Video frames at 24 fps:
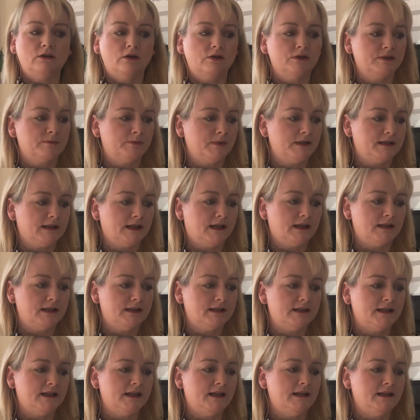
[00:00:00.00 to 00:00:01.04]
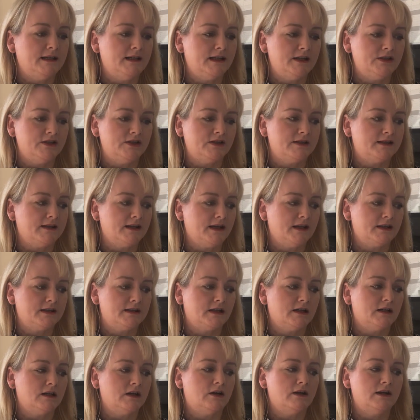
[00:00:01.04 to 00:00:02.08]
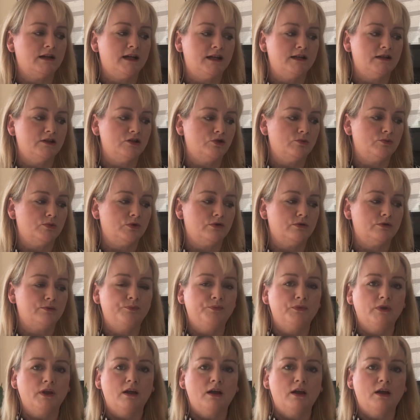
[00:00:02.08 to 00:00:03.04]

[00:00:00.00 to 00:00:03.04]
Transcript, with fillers: hospitality, leisure sector are eligible